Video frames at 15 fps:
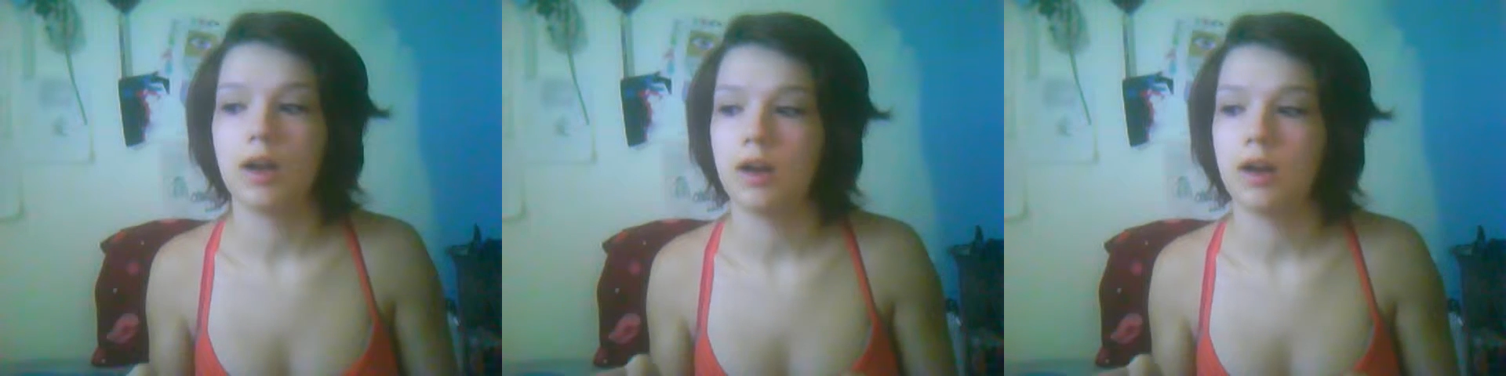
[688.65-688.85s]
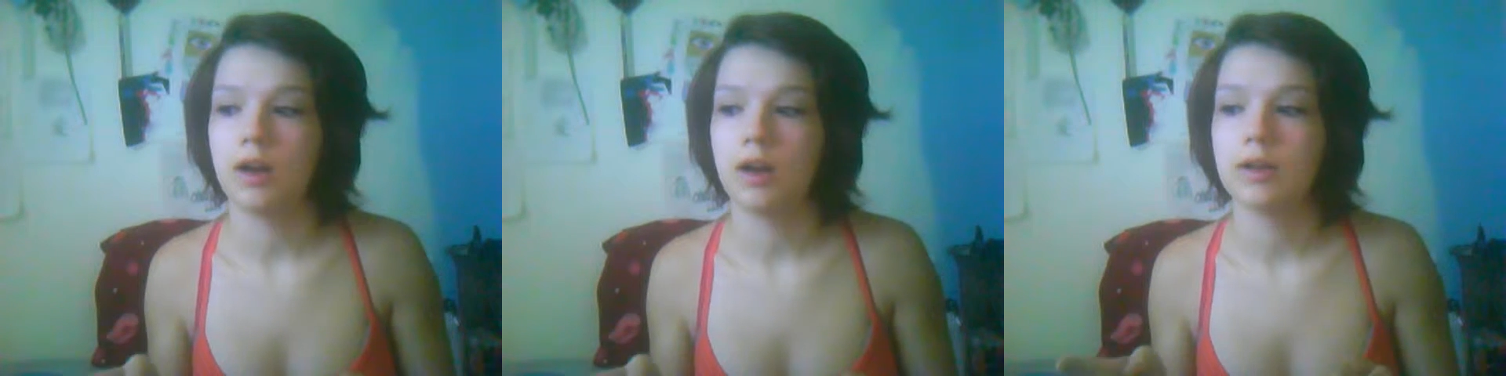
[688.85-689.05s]

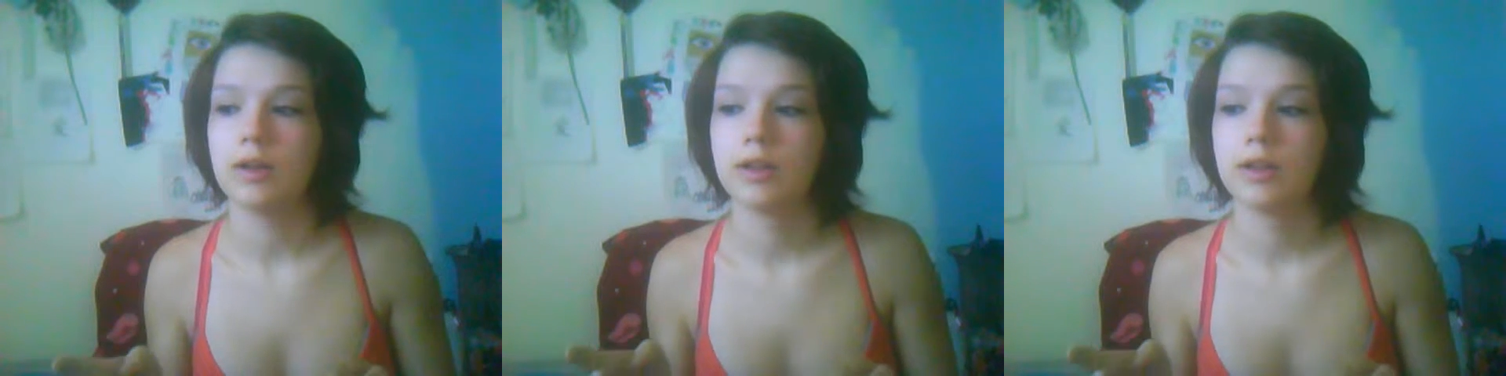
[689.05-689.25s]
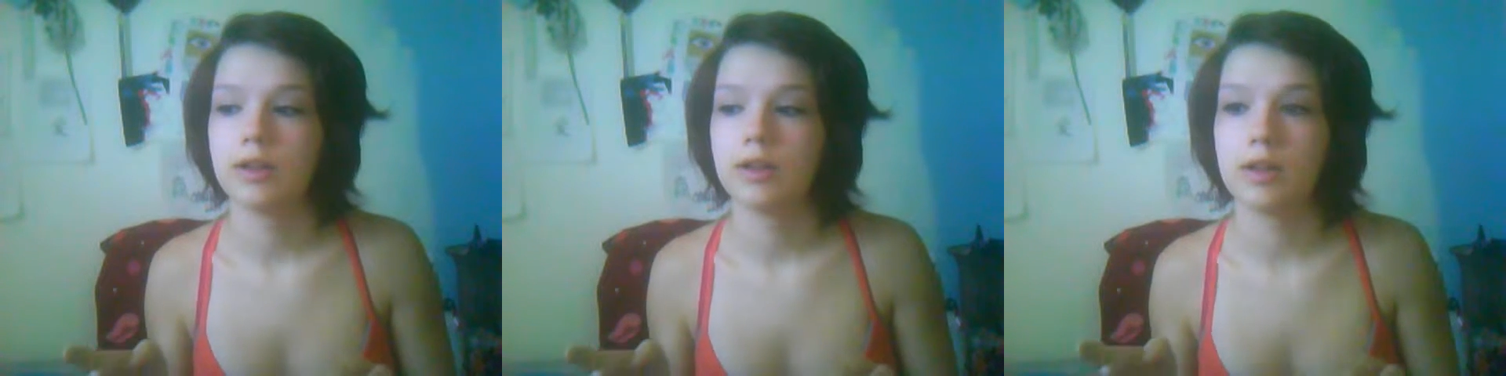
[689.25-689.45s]
uh,
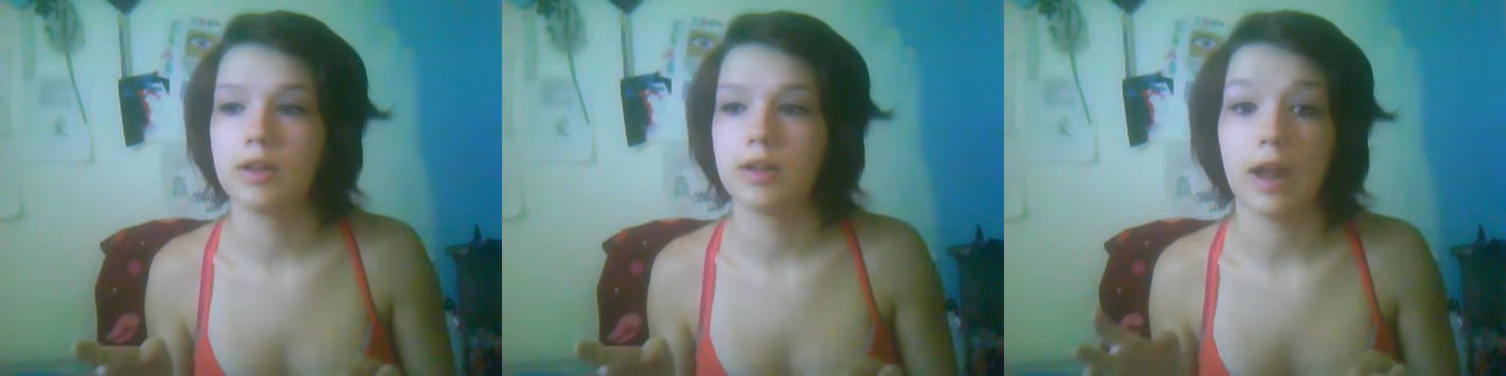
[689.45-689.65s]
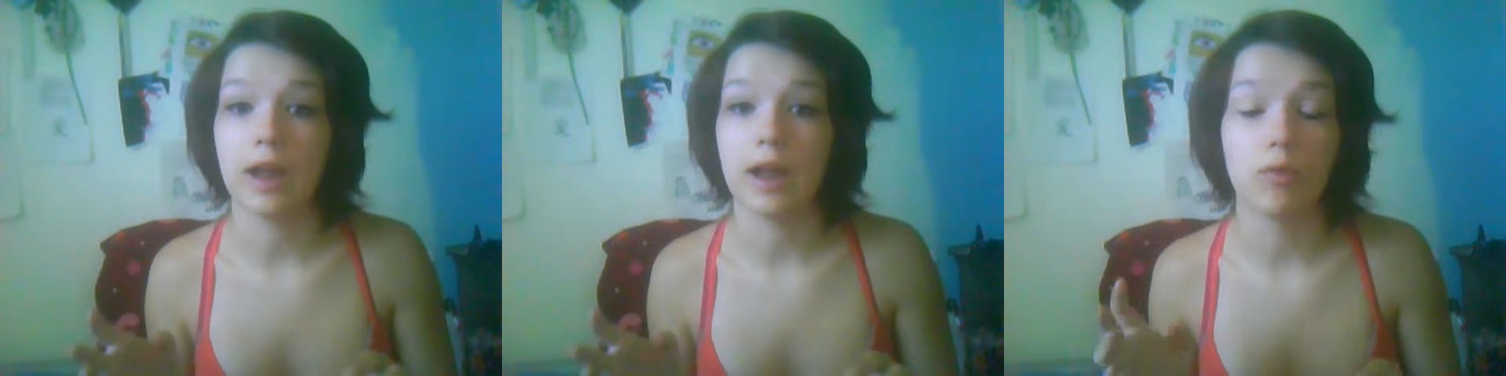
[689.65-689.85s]

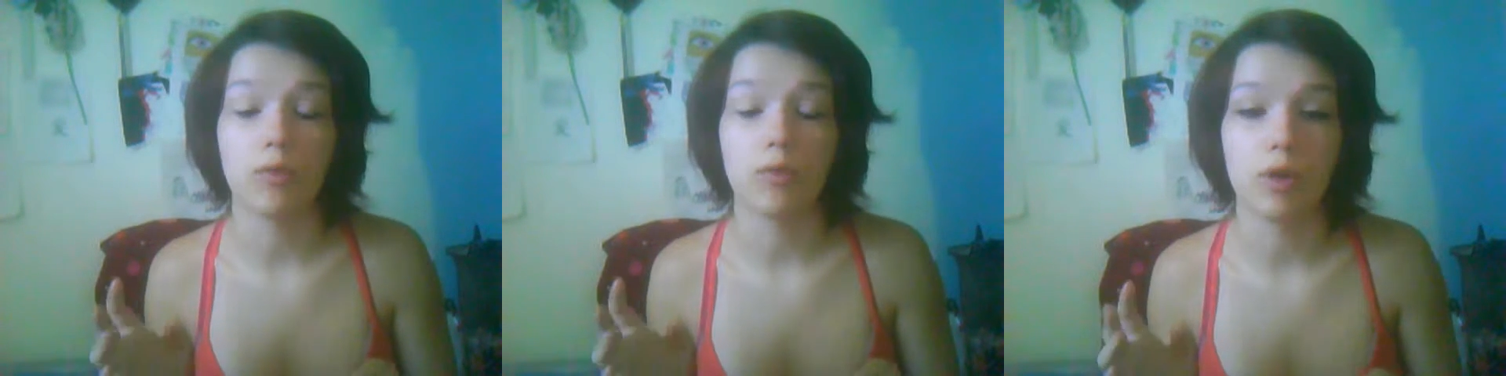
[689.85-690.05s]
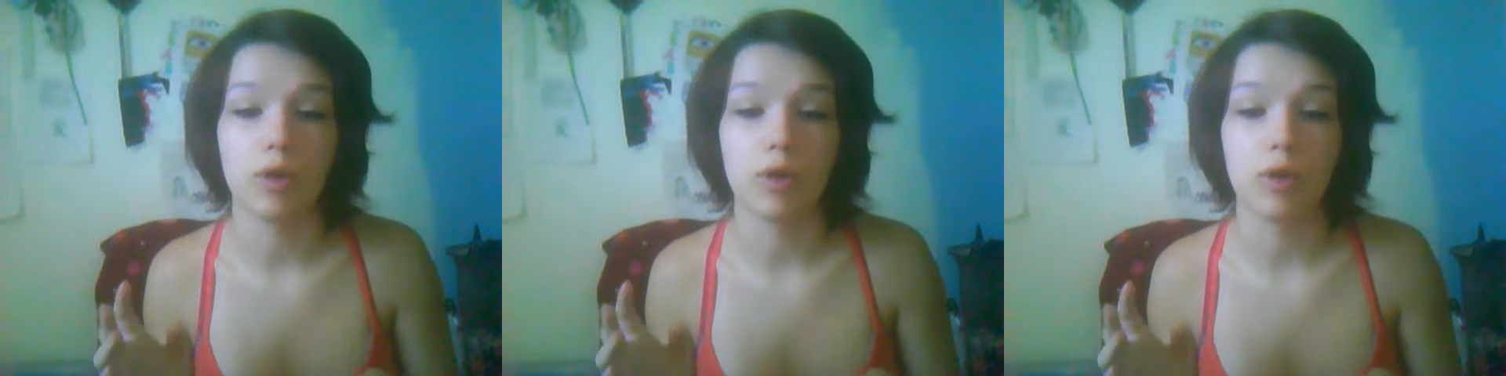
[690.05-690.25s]
they have
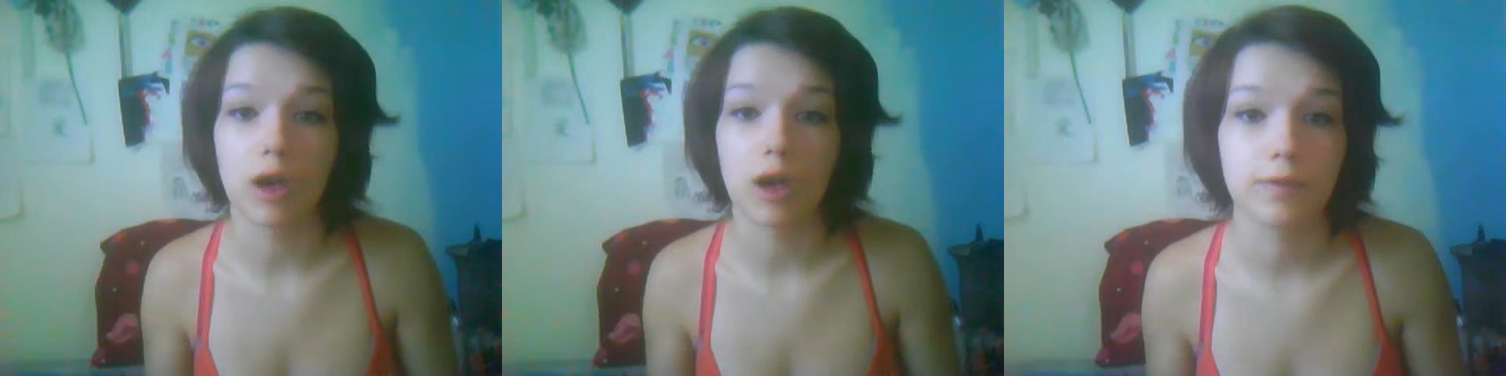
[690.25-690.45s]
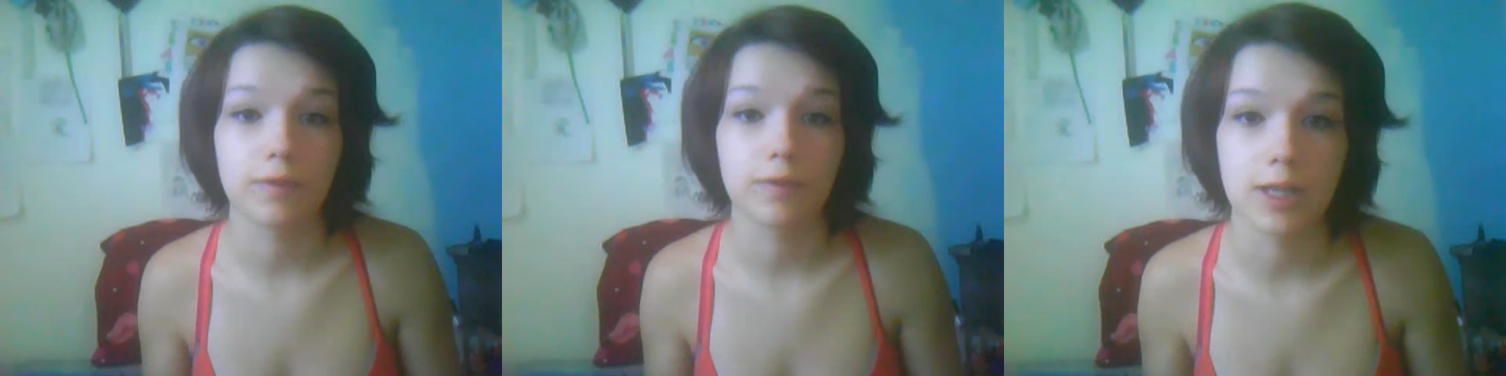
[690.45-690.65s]
a
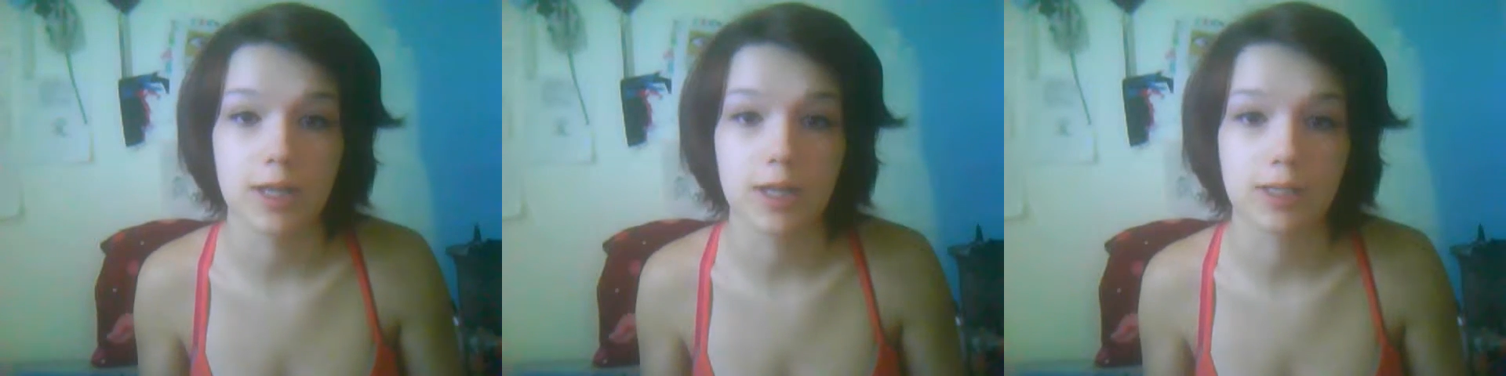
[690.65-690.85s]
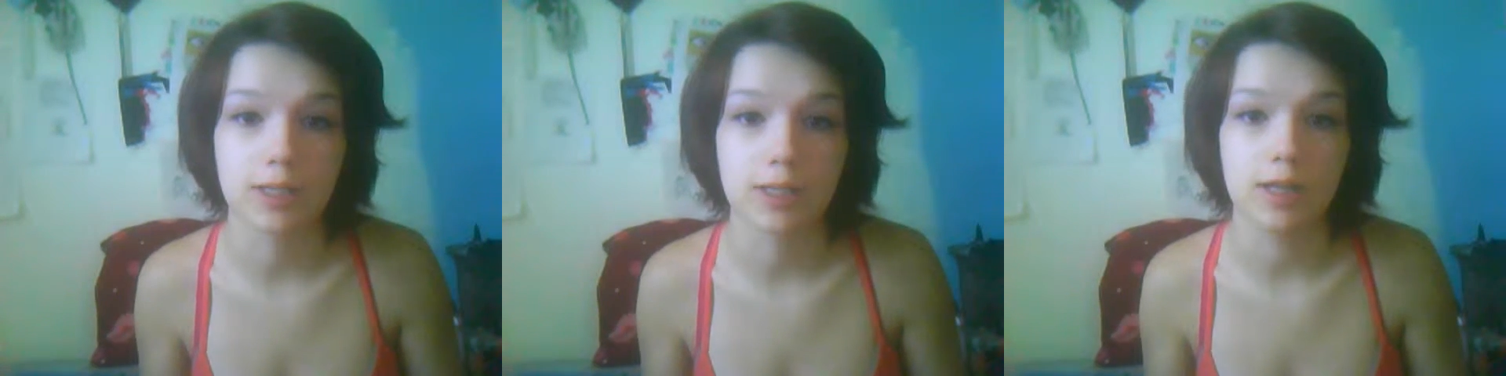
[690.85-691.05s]
lot of
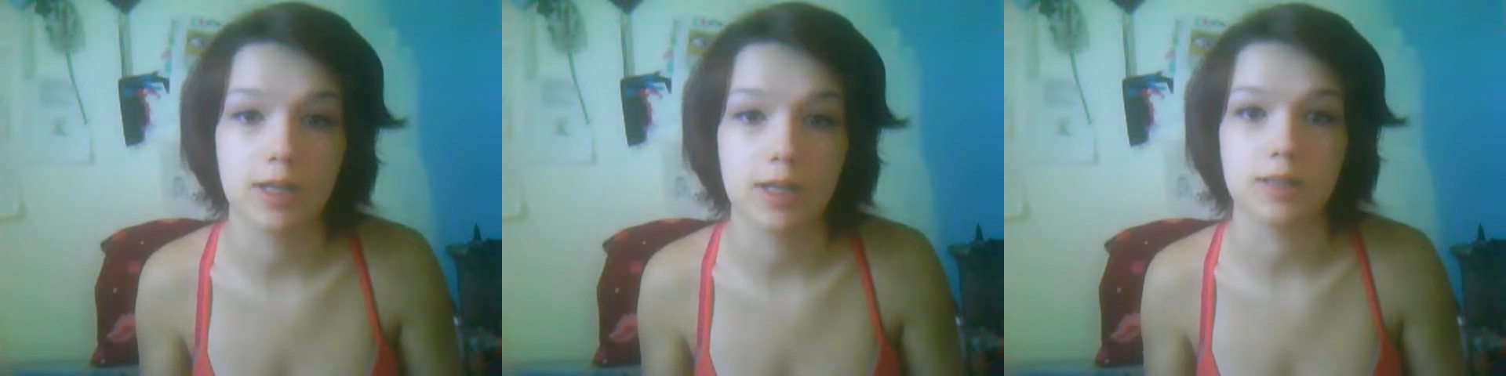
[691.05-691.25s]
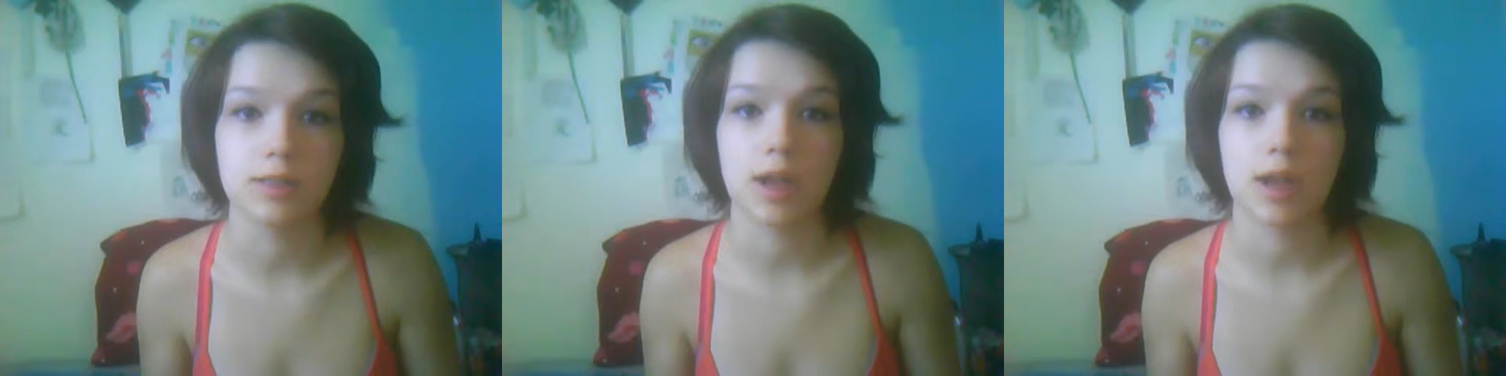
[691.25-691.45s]
nice
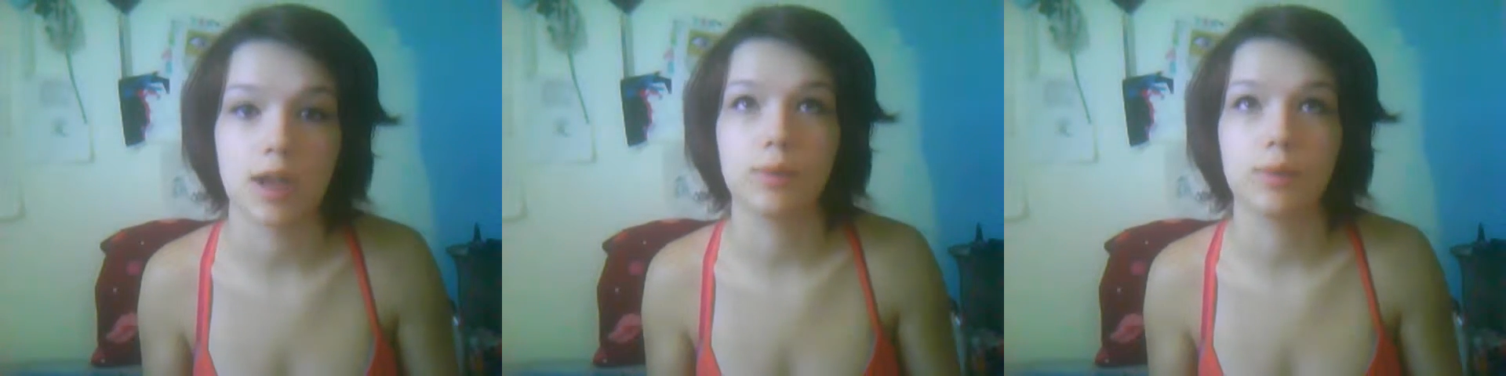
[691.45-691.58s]
things.